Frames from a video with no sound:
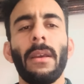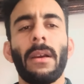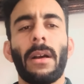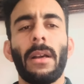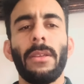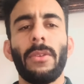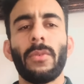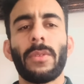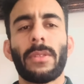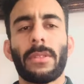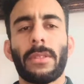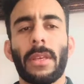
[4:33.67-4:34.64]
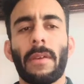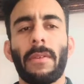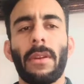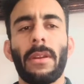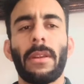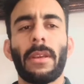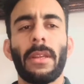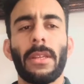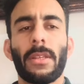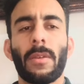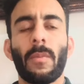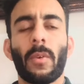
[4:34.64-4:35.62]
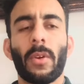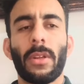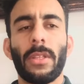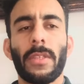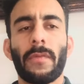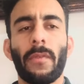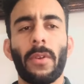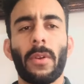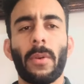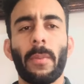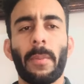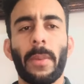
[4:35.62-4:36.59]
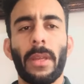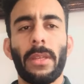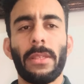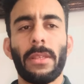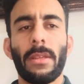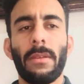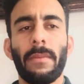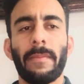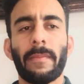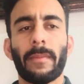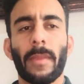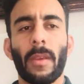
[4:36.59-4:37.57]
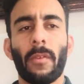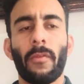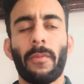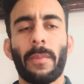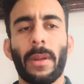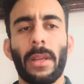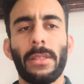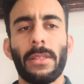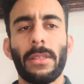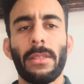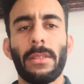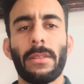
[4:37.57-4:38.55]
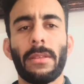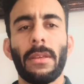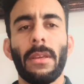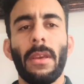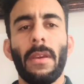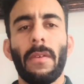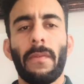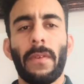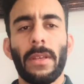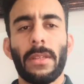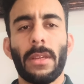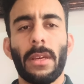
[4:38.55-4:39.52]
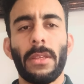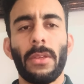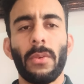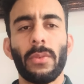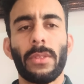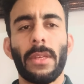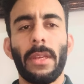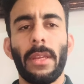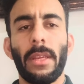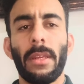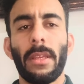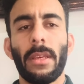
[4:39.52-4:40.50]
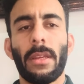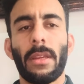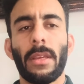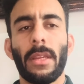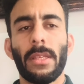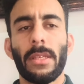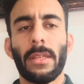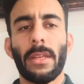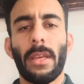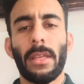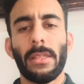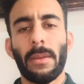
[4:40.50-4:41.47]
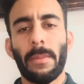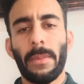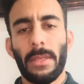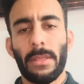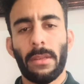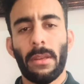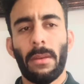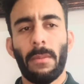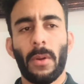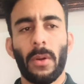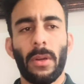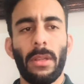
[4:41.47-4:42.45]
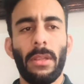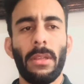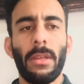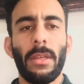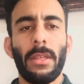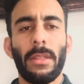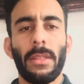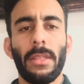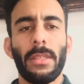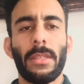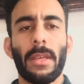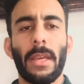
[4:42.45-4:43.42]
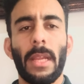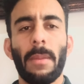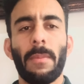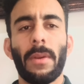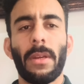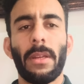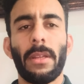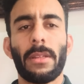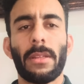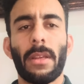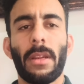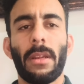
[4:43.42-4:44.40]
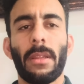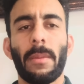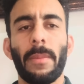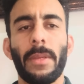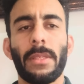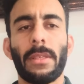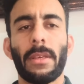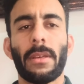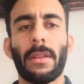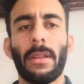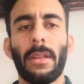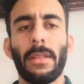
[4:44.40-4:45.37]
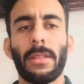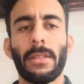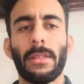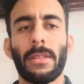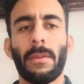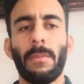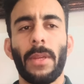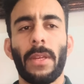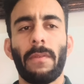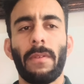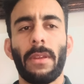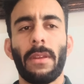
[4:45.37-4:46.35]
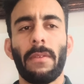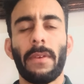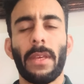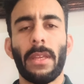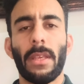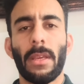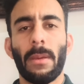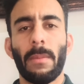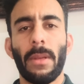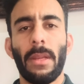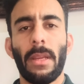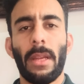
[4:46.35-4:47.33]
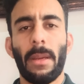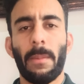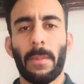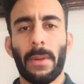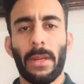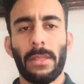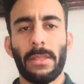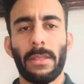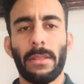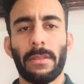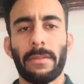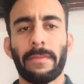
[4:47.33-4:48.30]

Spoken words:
I used several regression models for comparison of prices. First, I used linear regression as a baseline model. This helped understand the basic relationship between variable and prices.